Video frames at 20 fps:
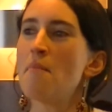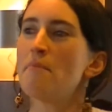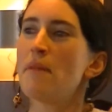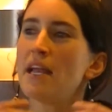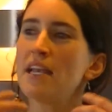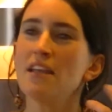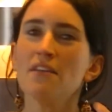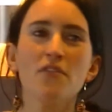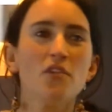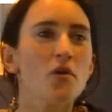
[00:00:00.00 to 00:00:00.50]

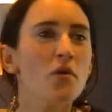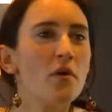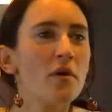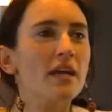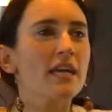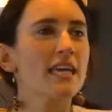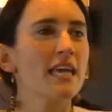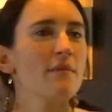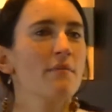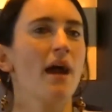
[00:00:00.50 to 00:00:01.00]
But if you
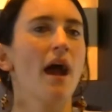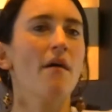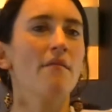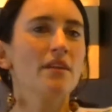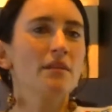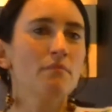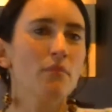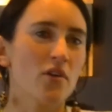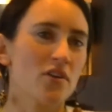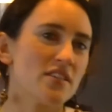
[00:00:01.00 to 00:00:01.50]
keep
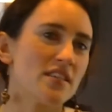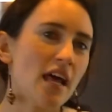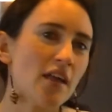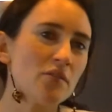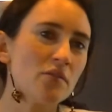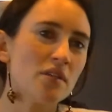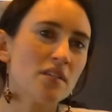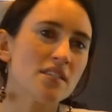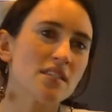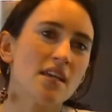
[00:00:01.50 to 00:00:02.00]
having more
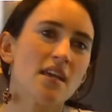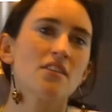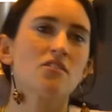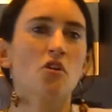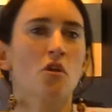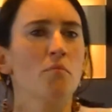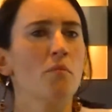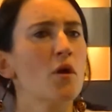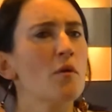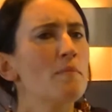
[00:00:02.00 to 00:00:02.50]
sandwiches
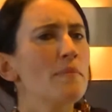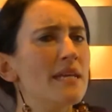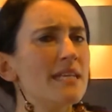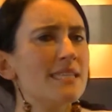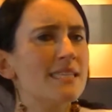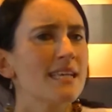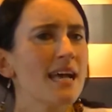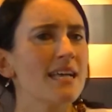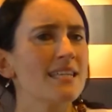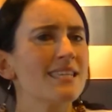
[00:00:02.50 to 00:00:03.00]
or more
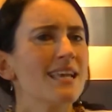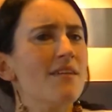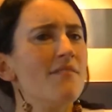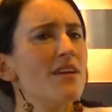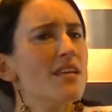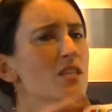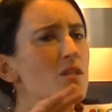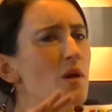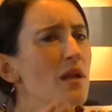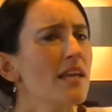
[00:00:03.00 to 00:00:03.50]
pizzas,
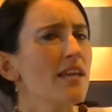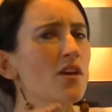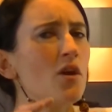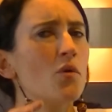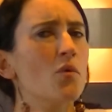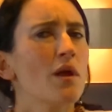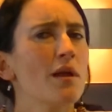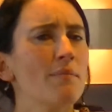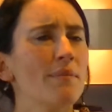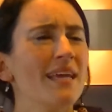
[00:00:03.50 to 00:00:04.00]
eventually
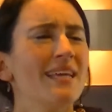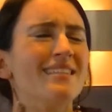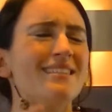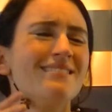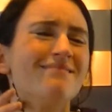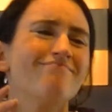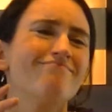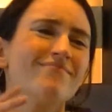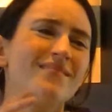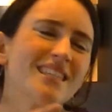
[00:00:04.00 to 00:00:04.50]
your well-being
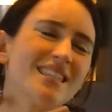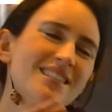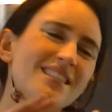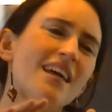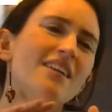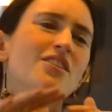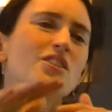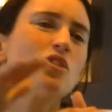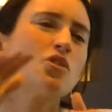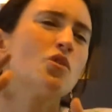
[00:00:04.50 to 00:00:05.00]

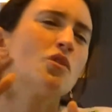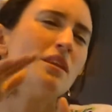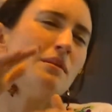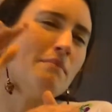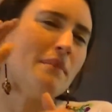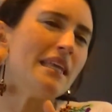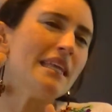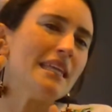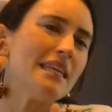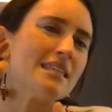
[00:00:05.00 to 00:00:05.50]
starts to
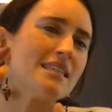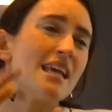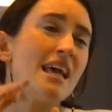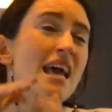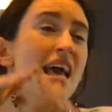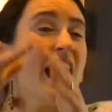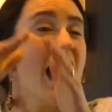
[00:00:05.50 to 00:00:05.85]
diminish,